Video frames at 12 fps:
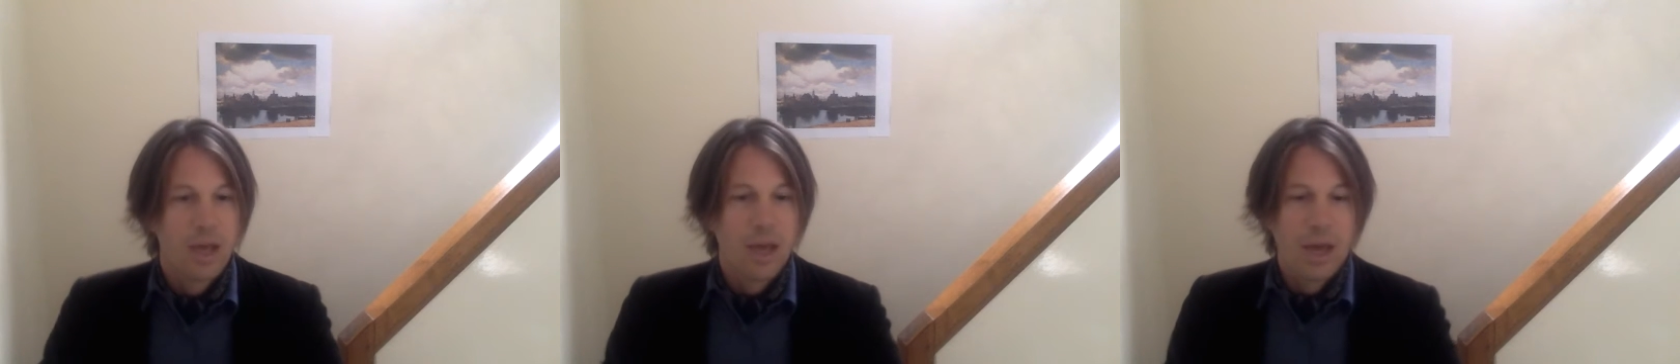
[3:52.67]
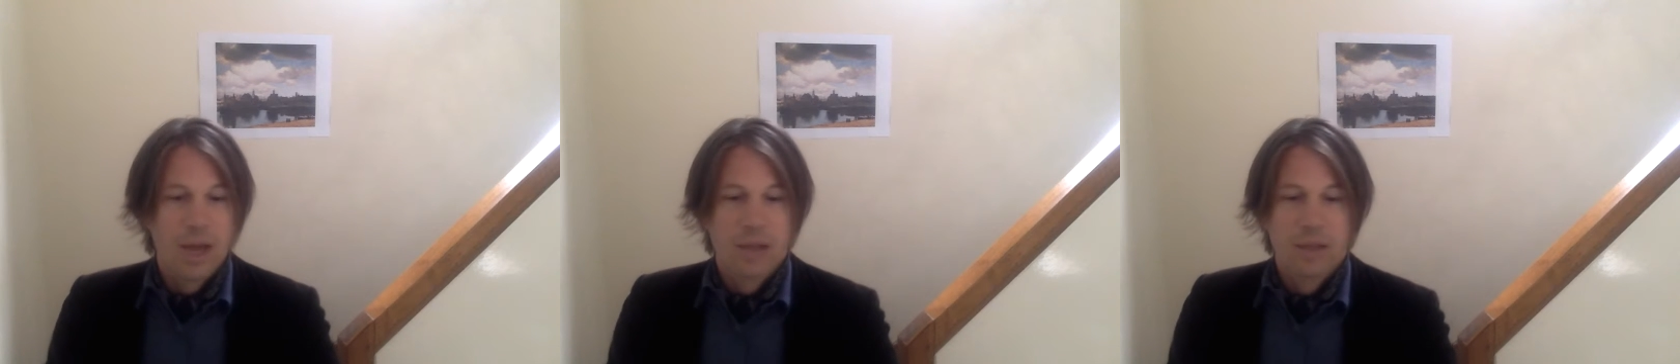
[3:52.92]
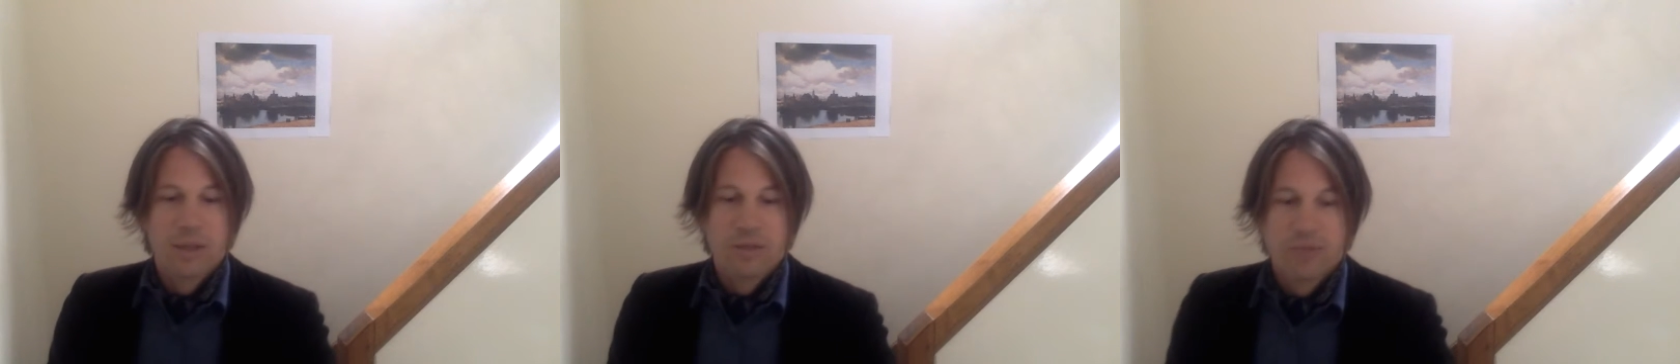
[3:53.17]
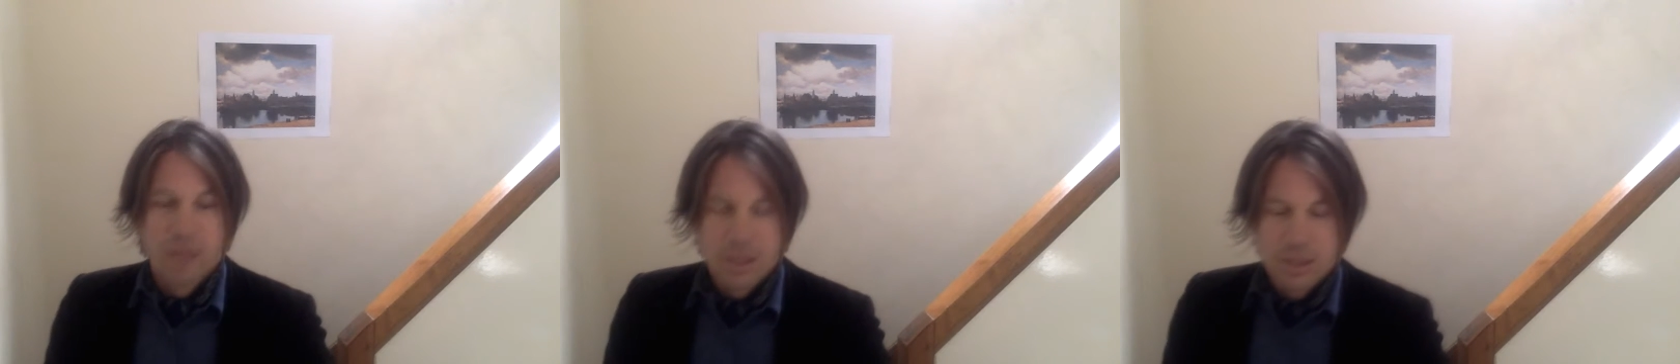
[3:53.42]
And if
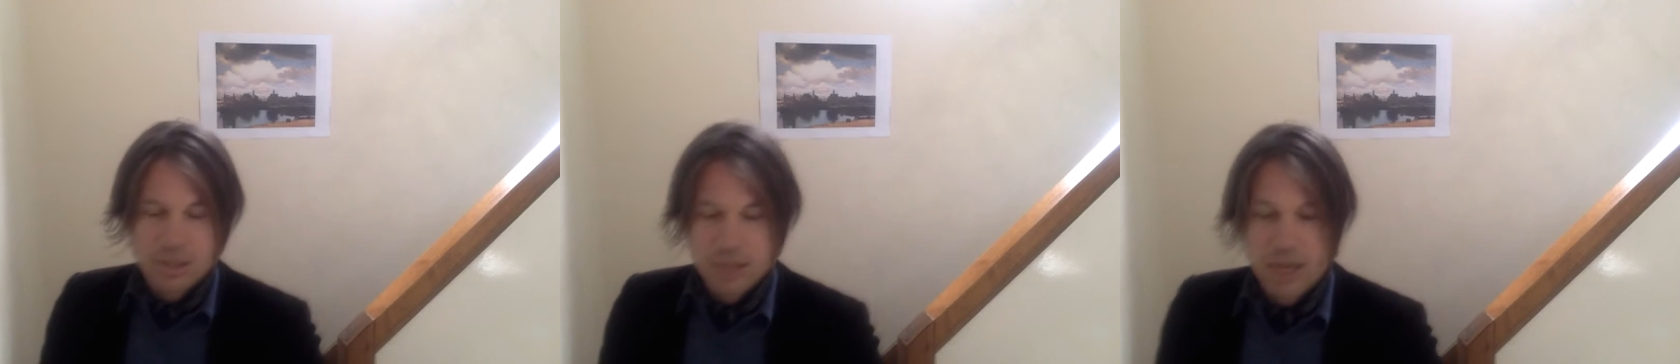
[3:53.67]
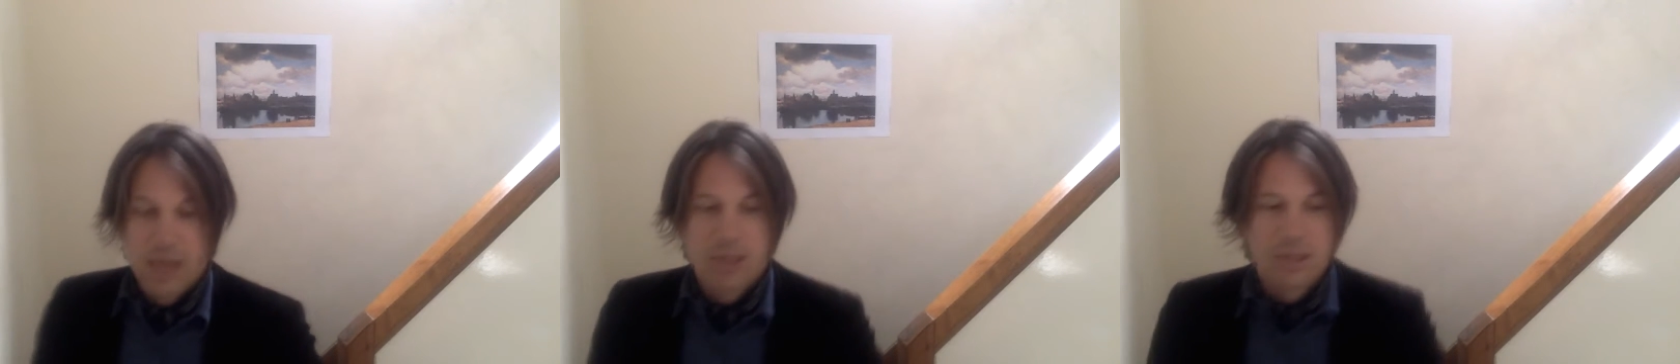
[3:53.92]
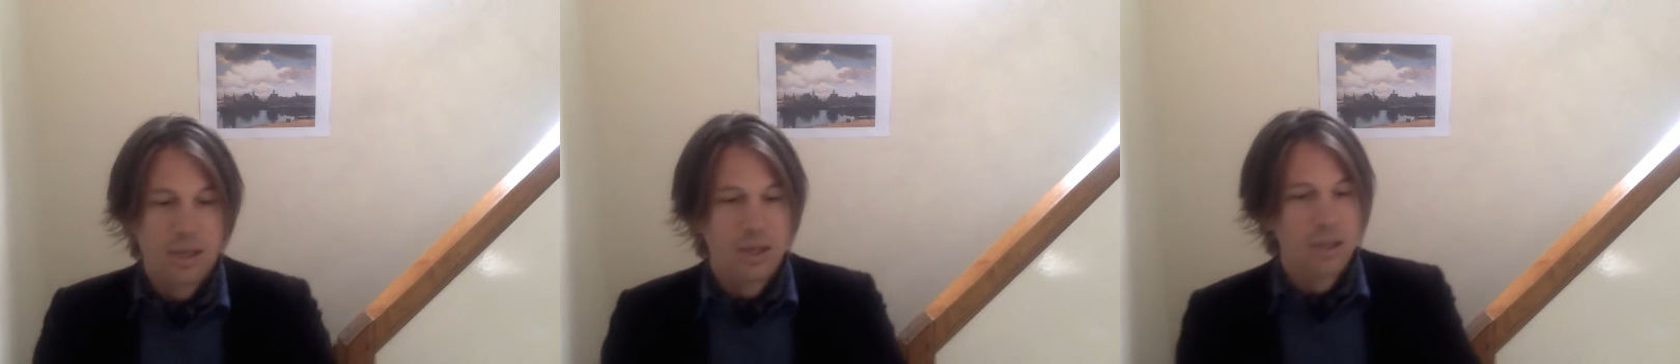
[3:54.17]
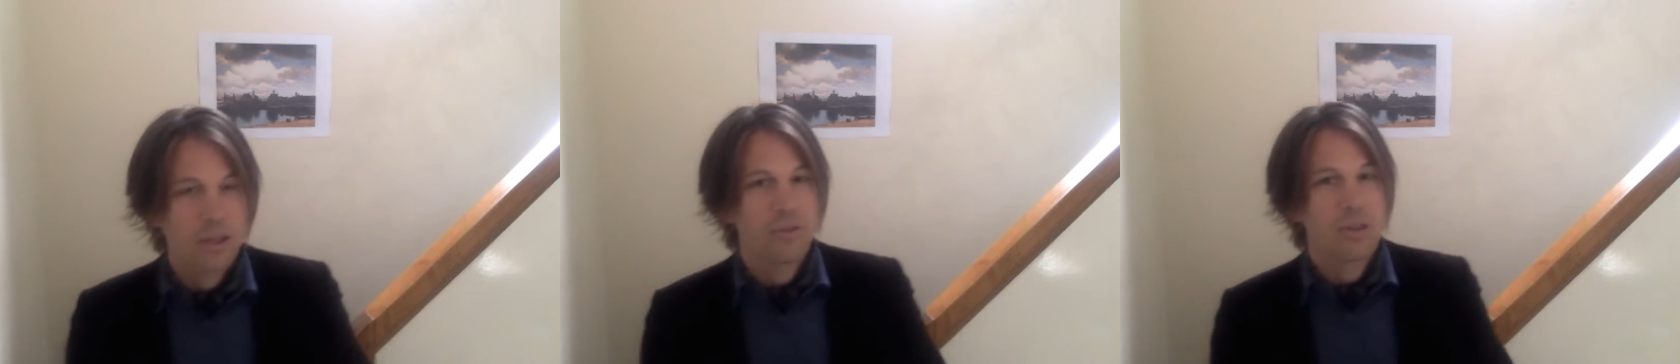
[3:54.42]
that's the case,
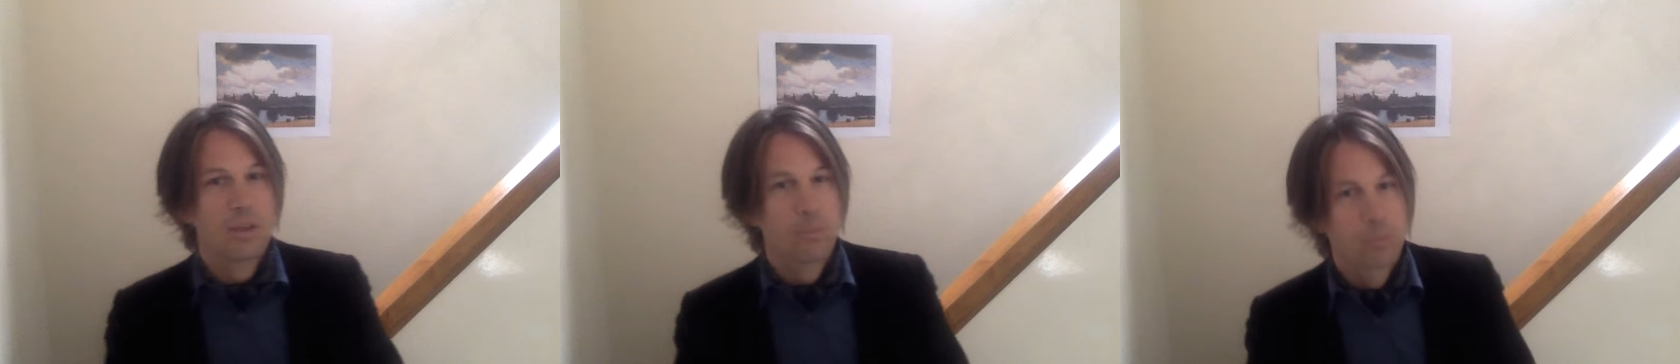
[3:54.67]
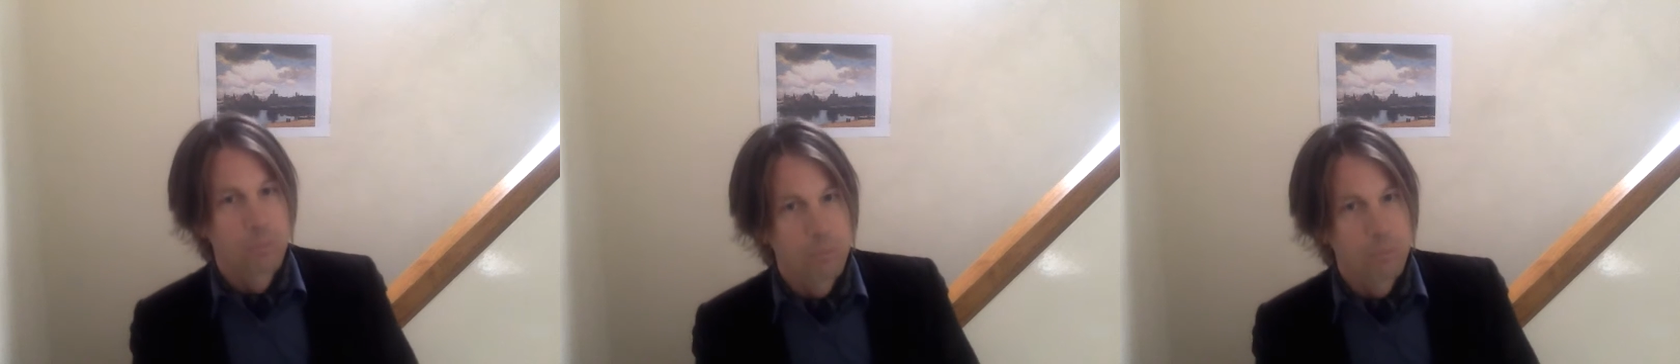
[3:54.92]
then given that